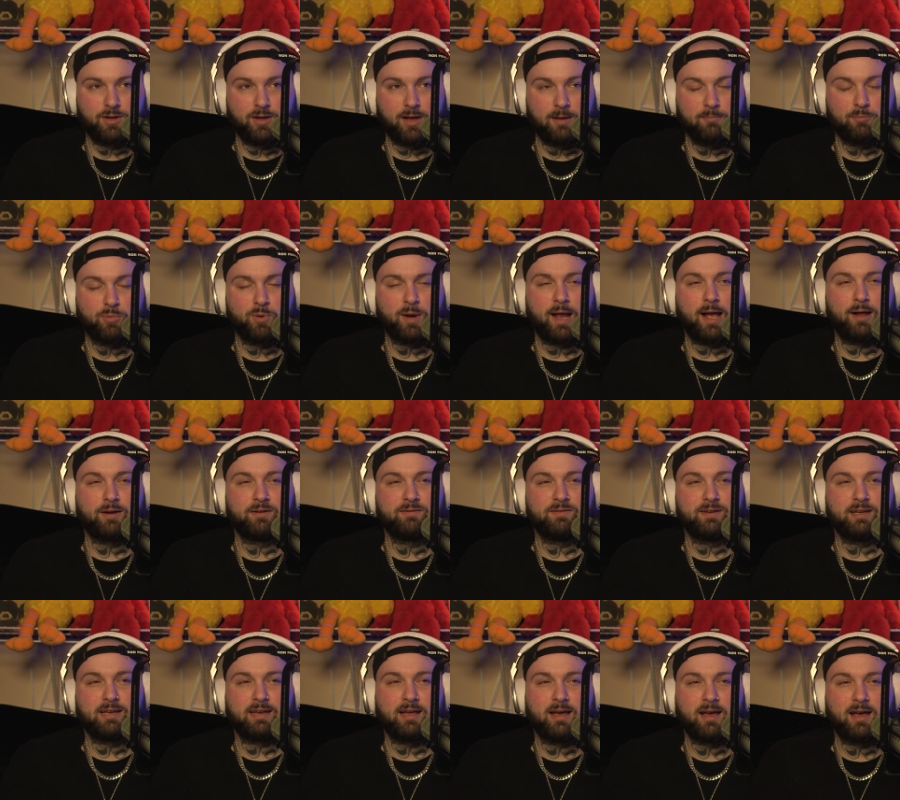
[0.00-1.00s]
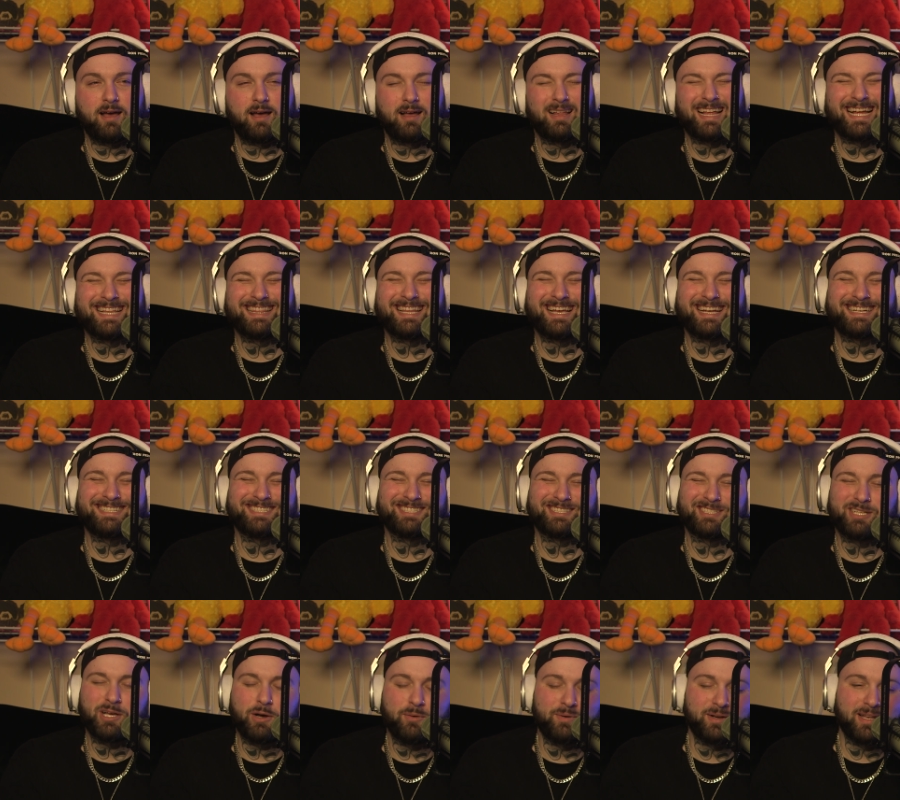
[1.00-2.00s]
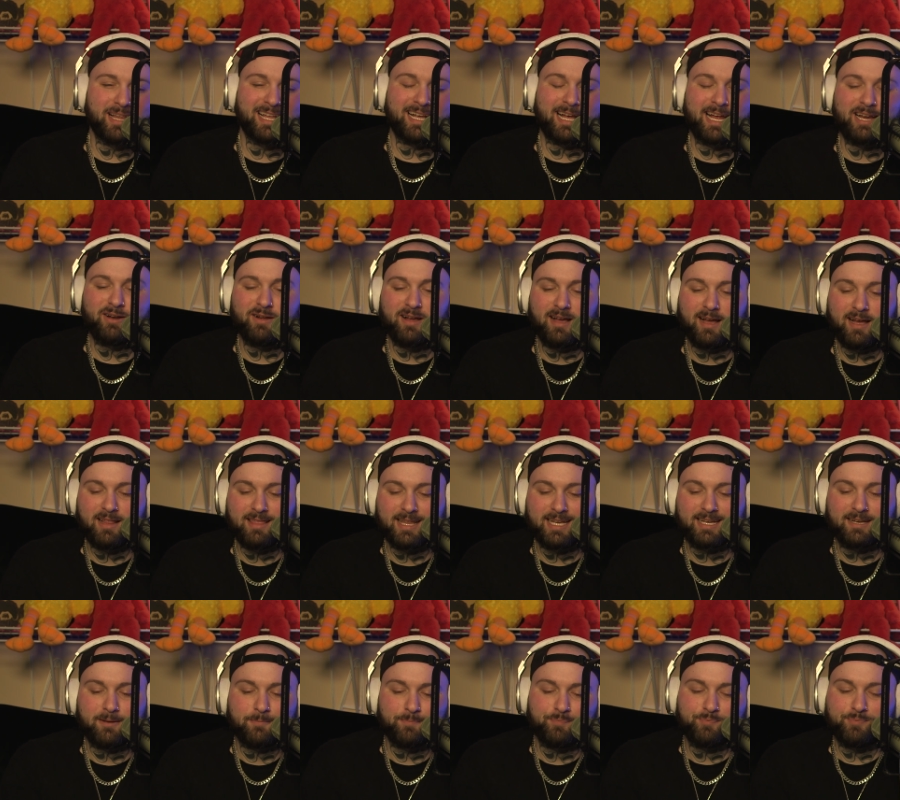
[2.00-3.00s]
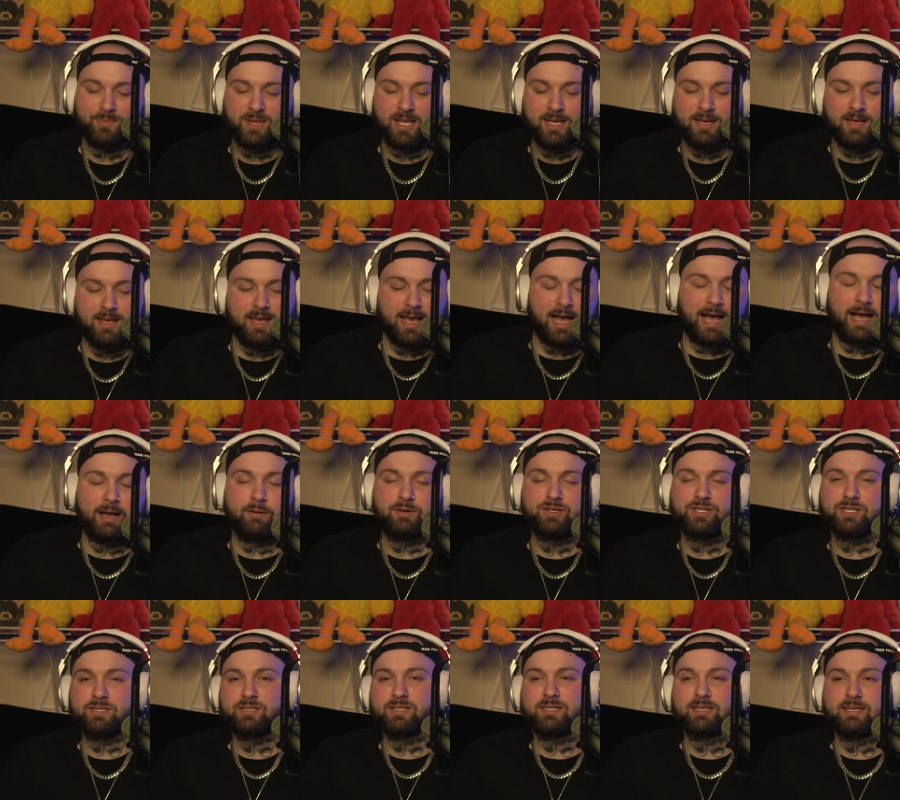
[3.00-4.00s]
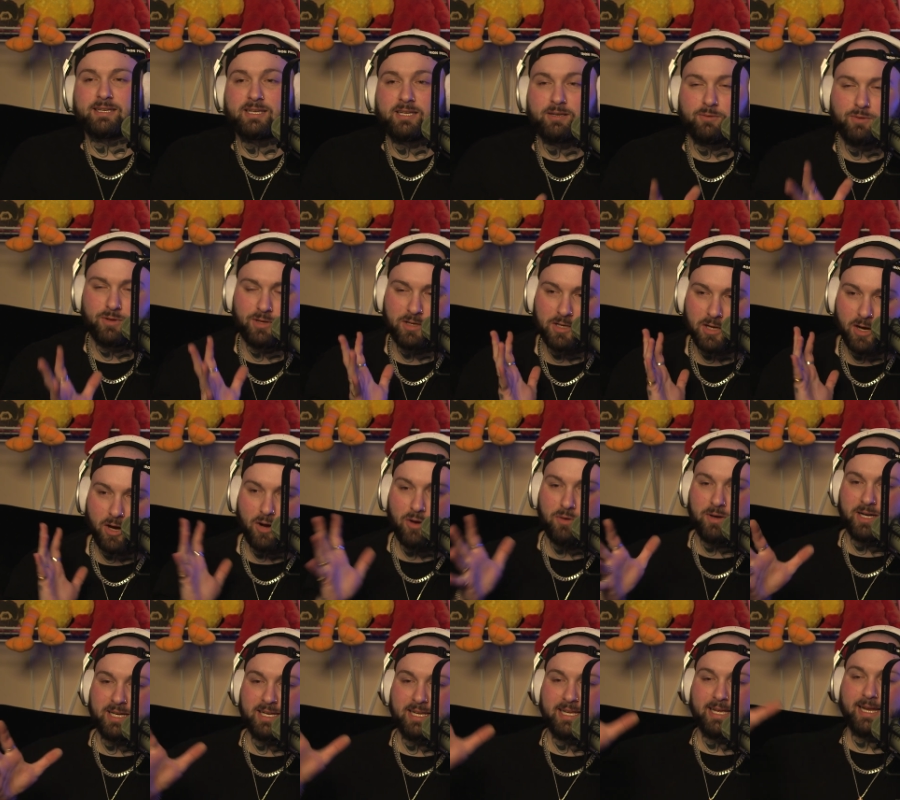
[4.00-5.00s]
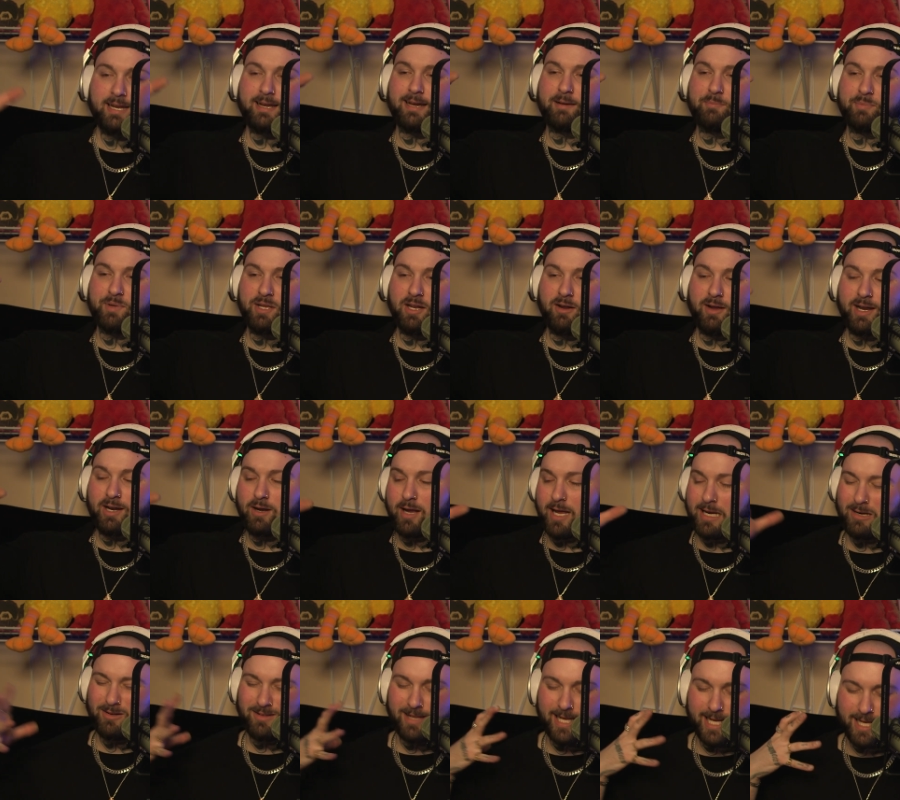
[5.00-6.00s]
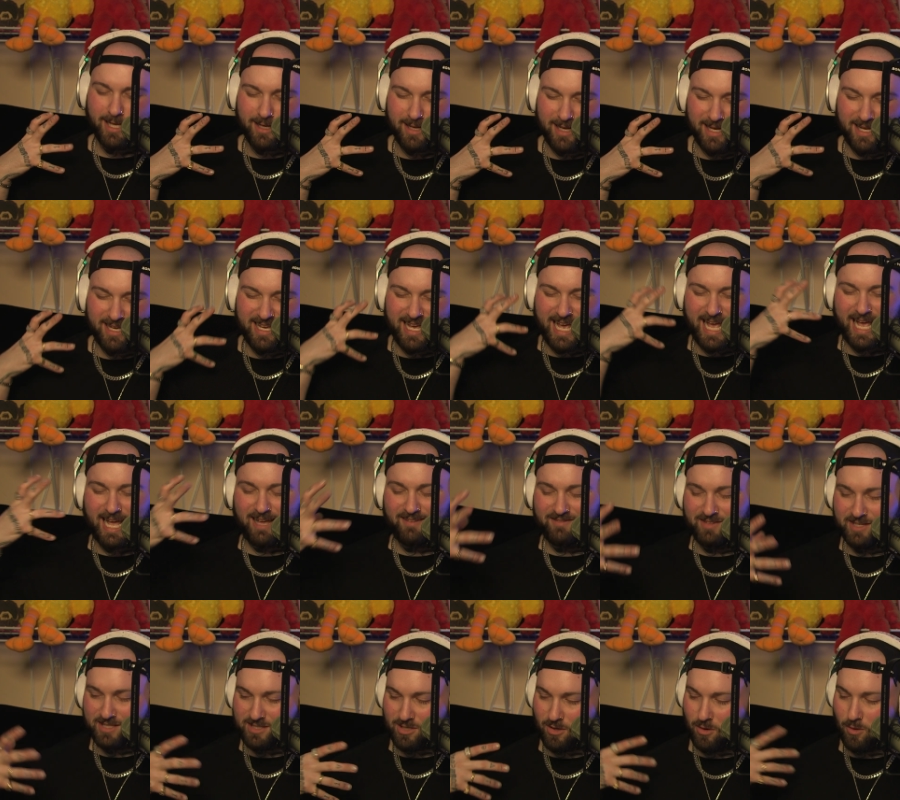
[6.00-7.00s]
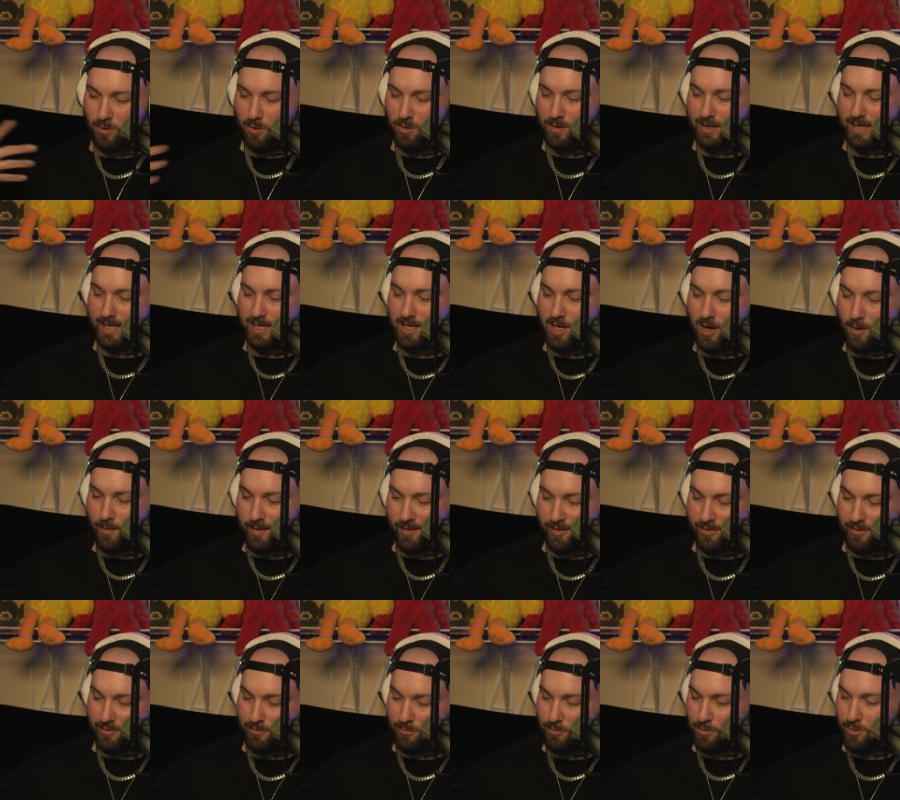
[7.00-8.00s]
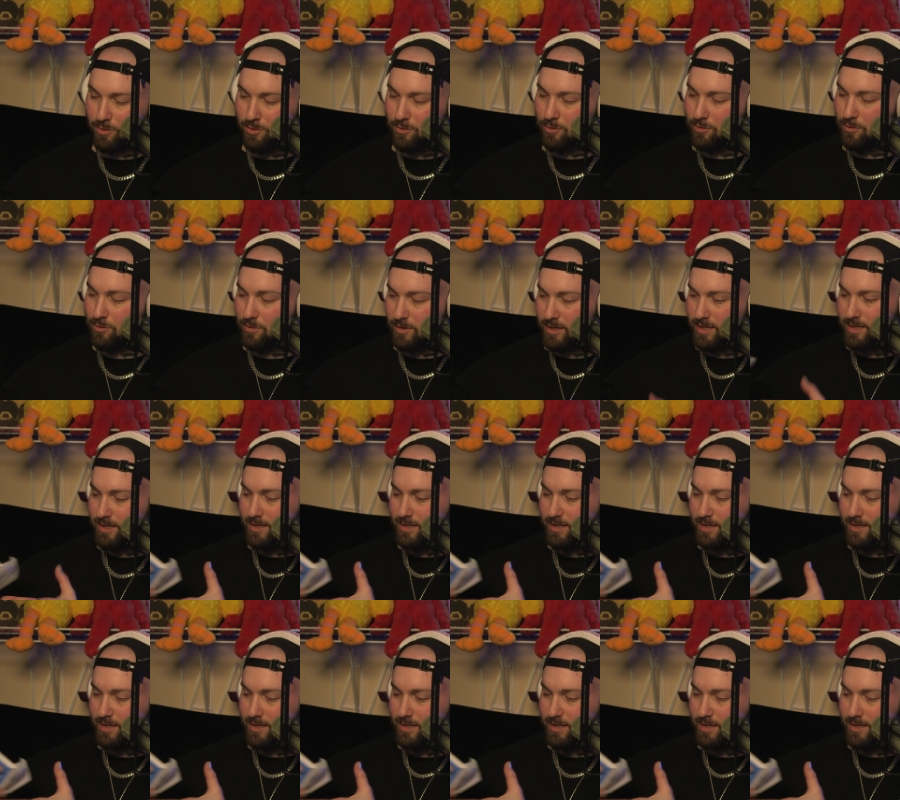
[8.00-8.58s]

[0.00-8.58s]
I'm proud of it. Uh, I like just going like I don't like I would just go and get up. You know, I don't, I don't like have this whole like going through